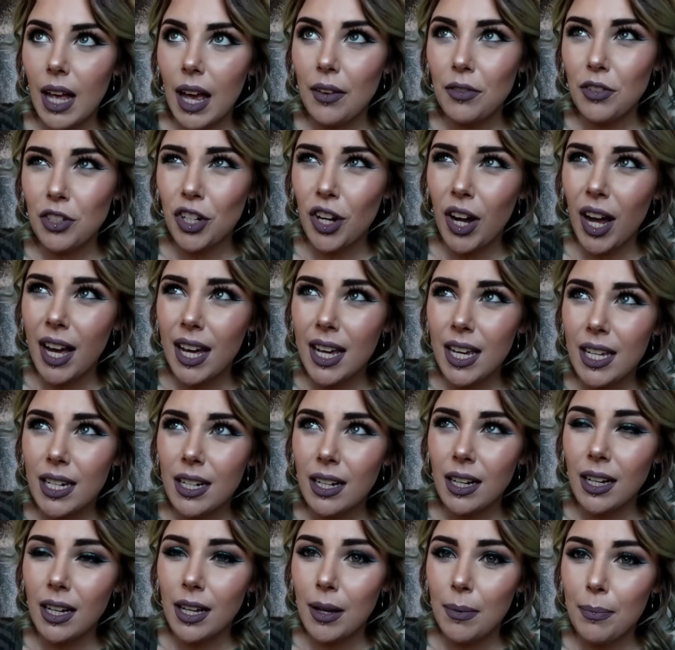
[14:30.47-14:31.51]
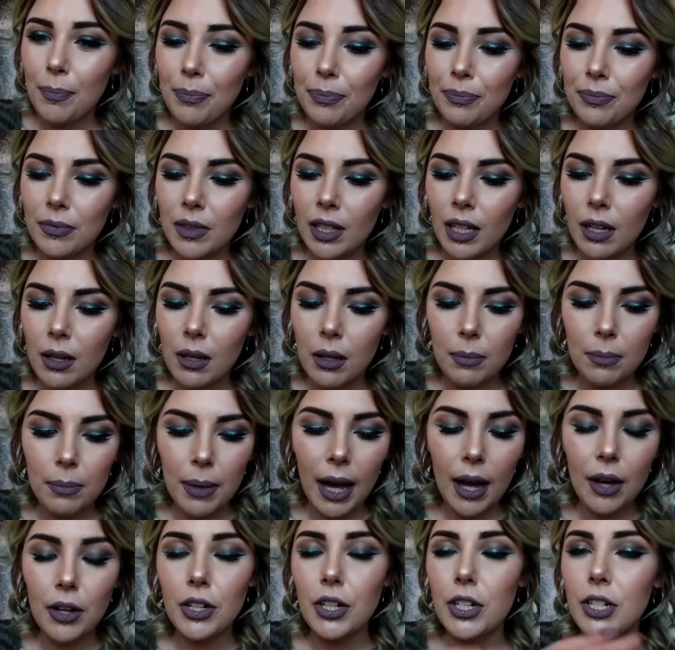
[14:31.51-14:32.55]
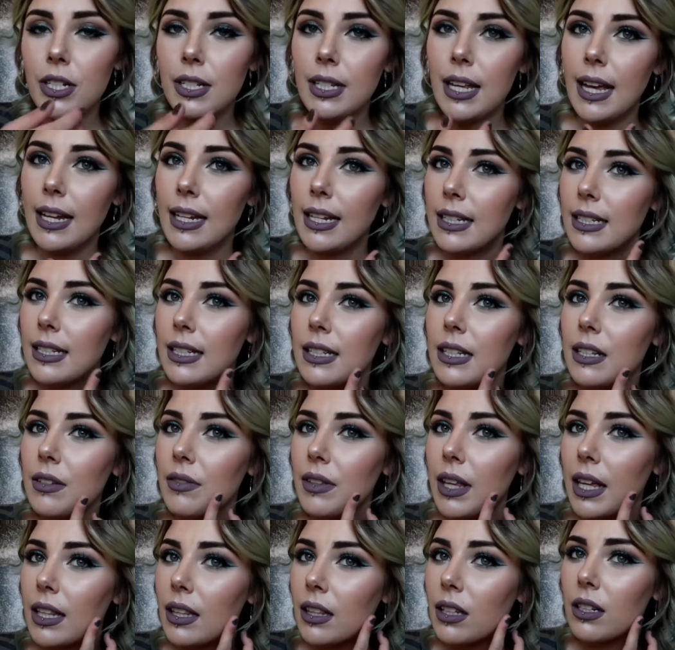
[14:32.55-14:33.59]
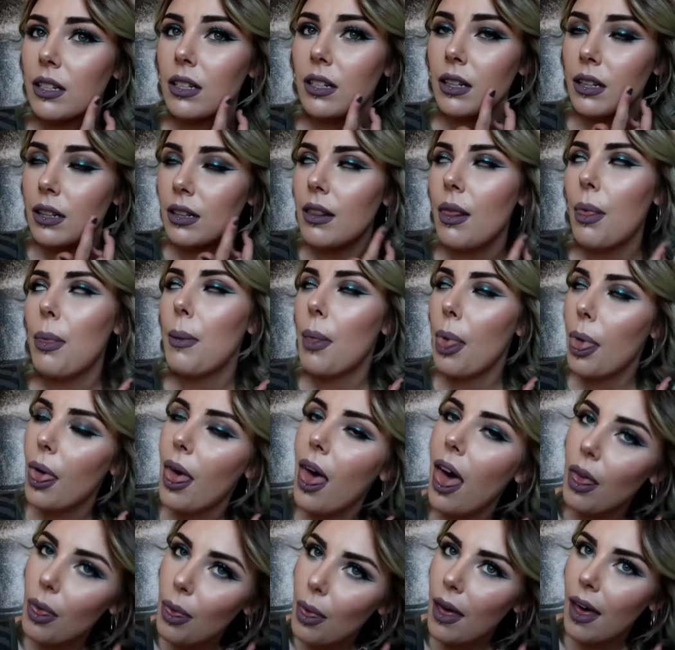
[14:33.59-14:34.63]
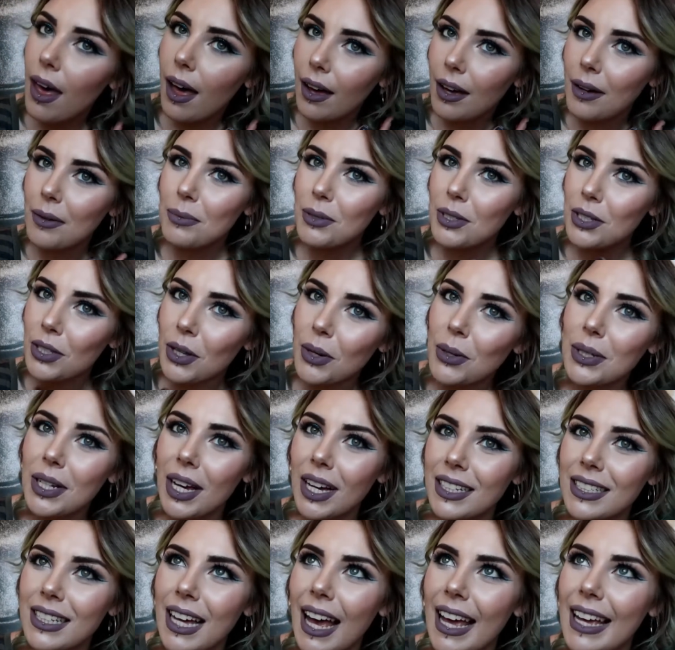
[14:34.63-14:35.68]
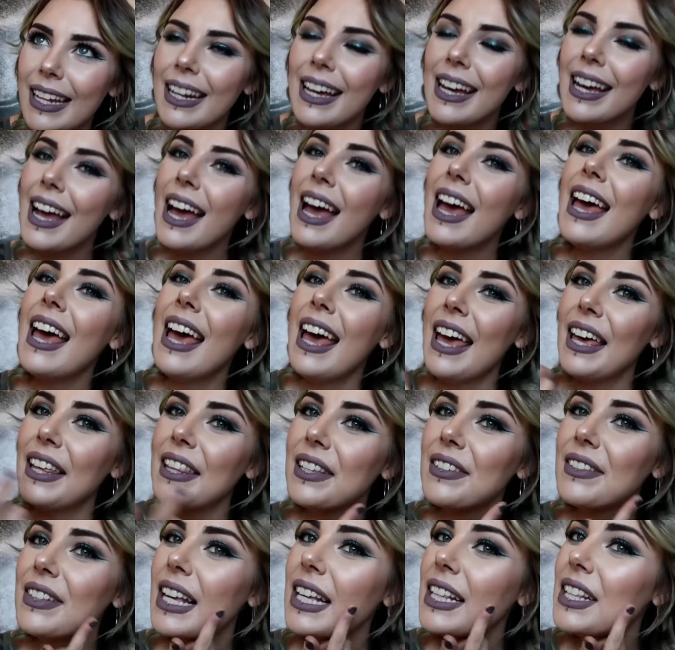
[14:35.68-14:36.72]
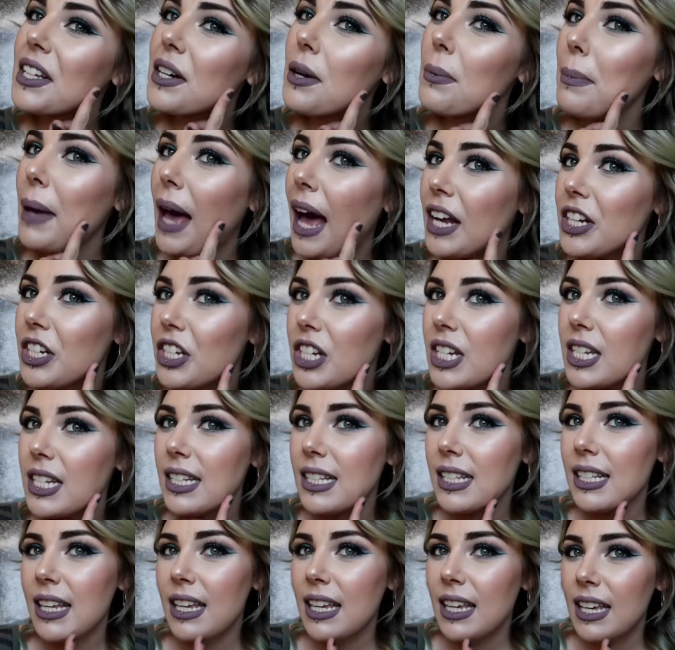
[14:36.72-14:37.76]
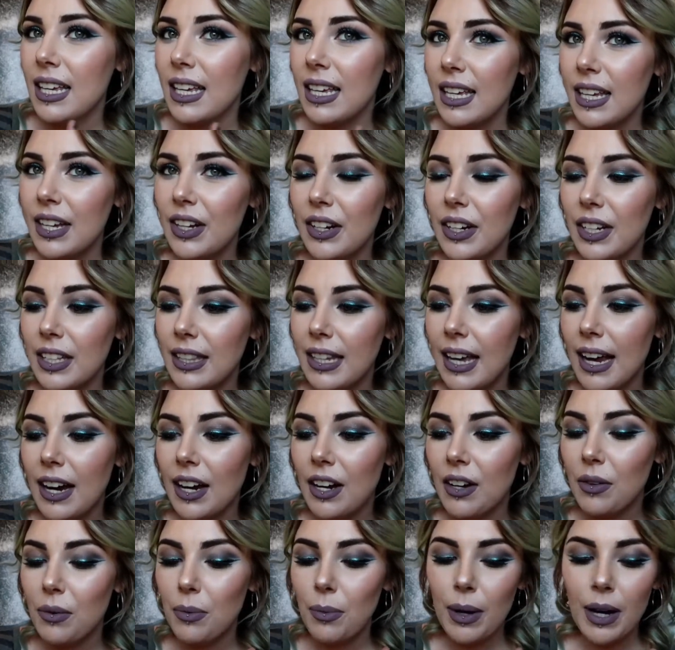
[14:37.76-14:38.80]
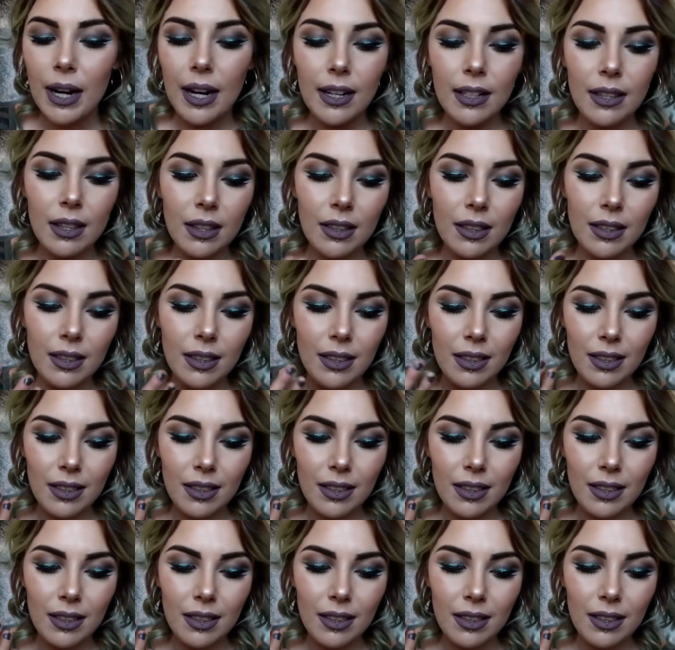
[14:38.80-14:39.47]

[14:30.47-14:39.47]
I've tried powders and it's leaves like blah, blah, blah. I'm so tongue-tied. It leaves like little patches here and there where